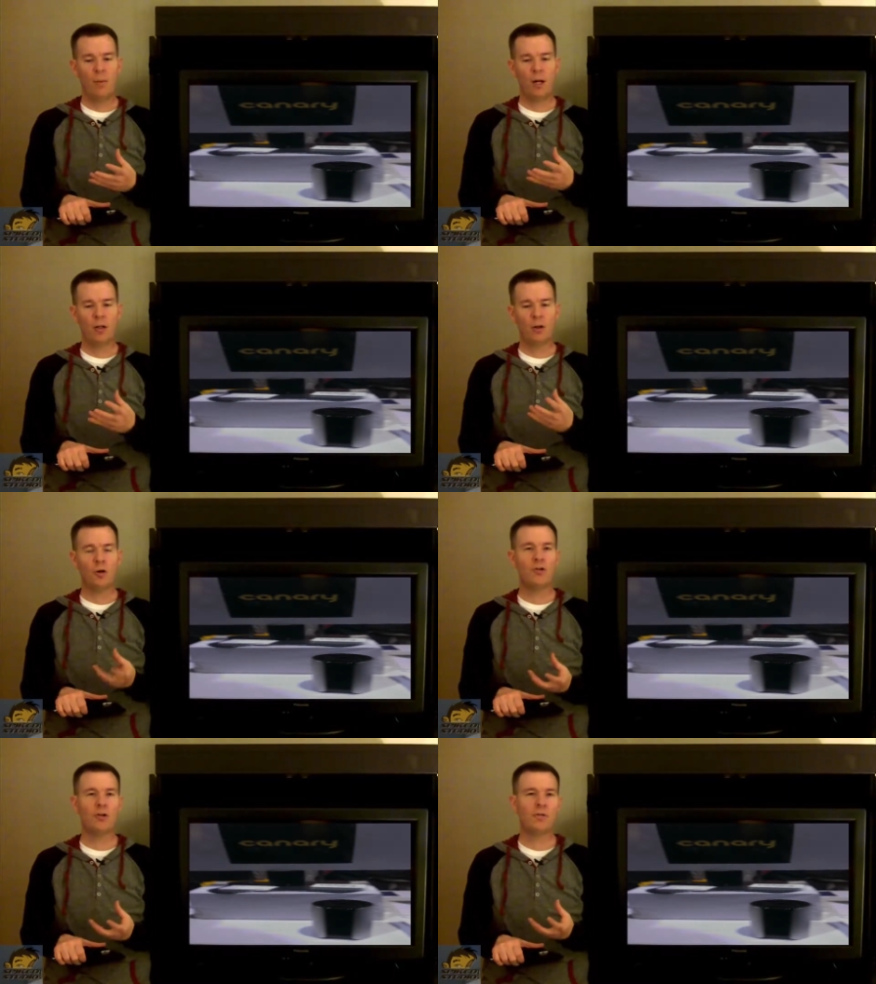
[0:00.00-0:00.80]
but it
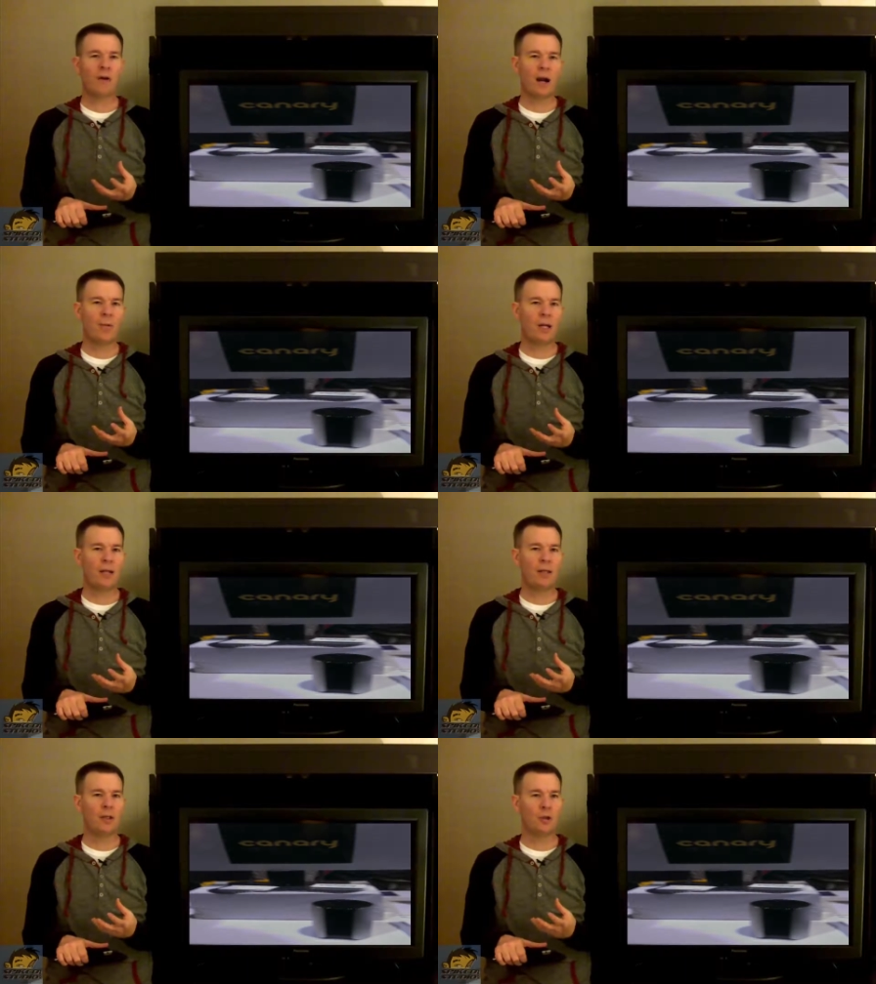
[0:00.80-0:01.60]
learns your environment
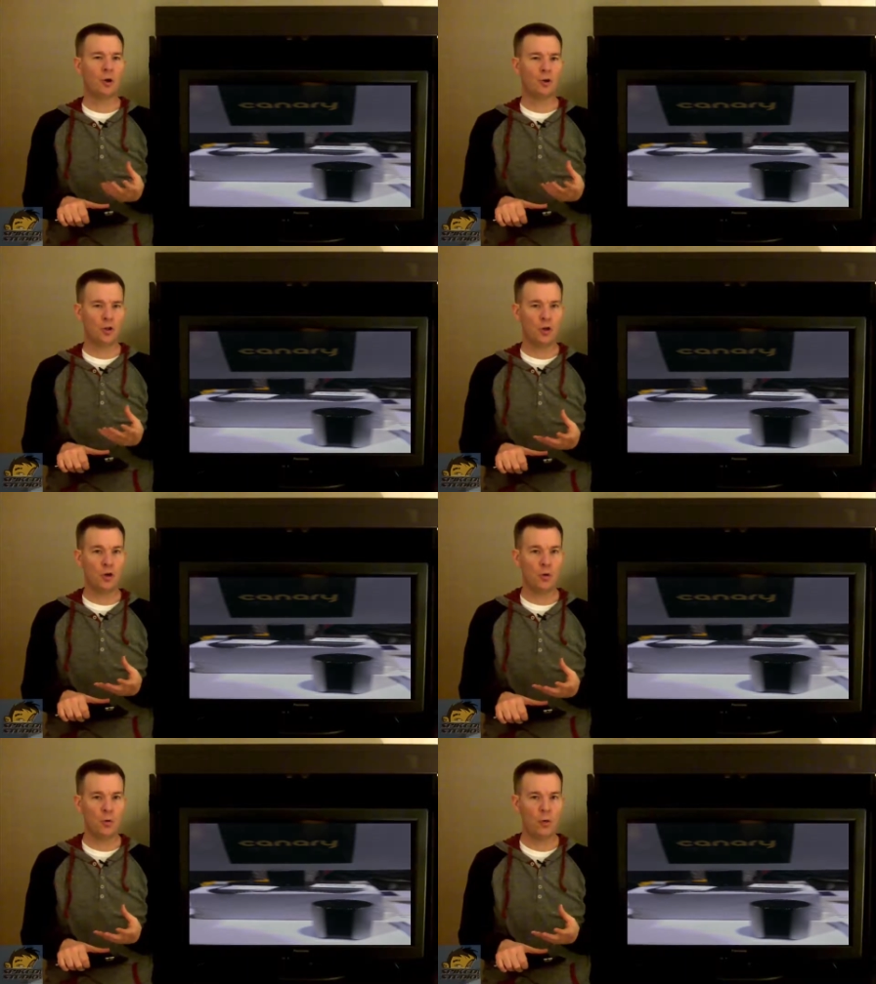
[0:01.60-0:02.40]
and then alerts
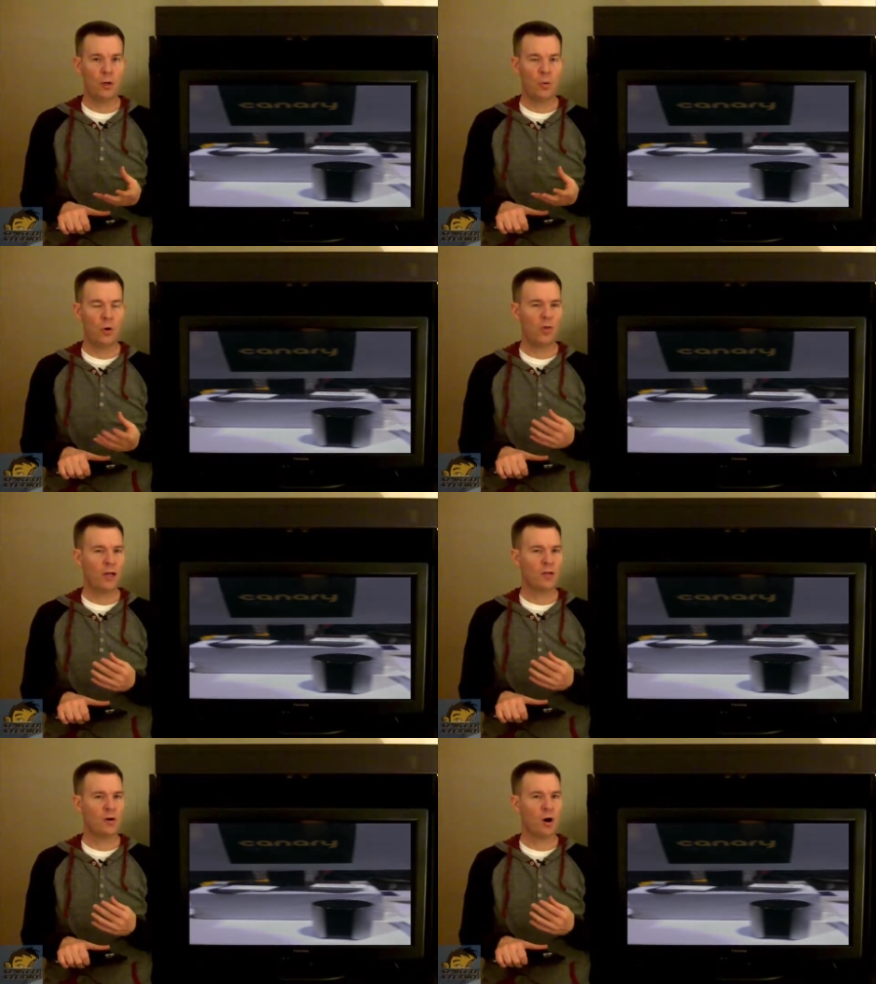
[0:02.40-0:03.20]
you when
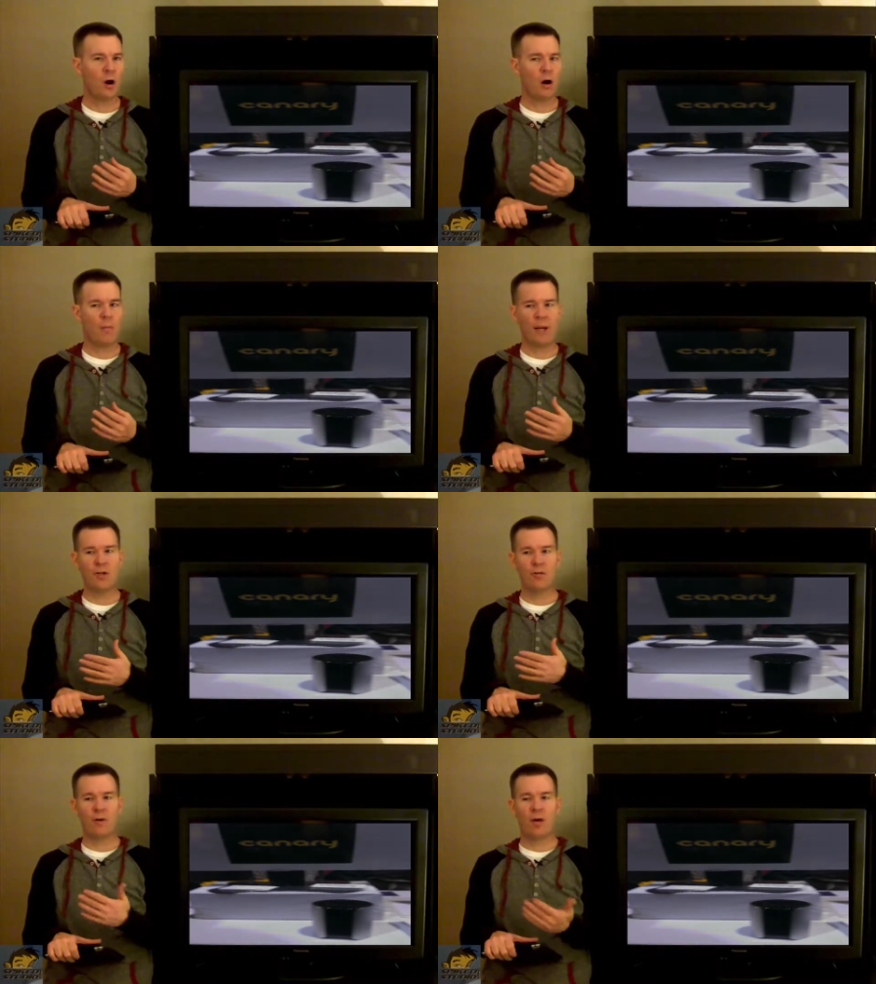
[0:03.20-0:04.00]
things are a
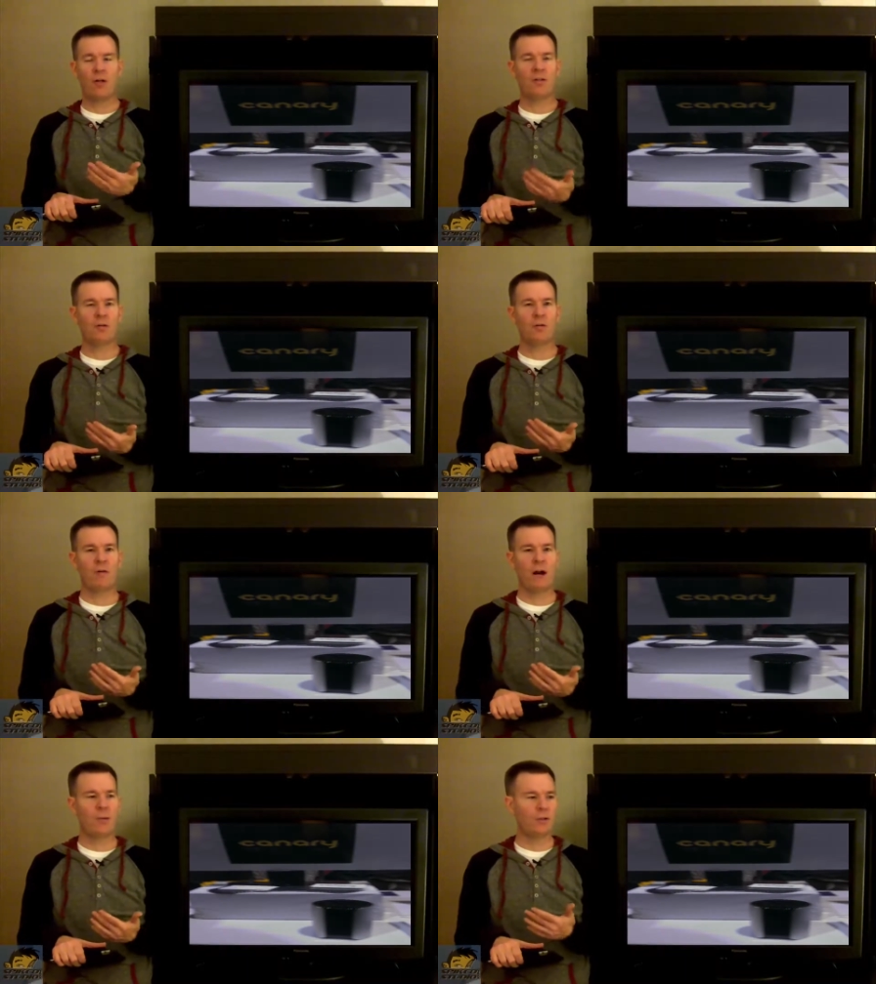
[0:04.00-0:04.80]
major variance in your
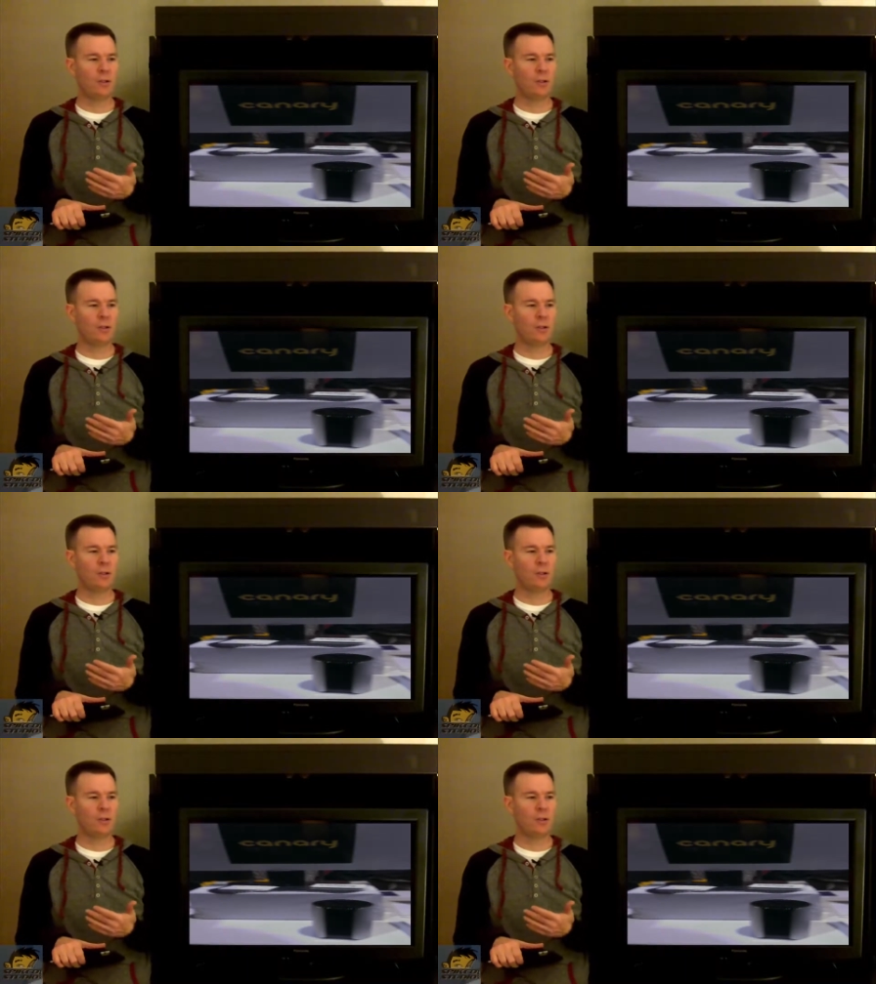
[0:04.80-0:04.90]
environment.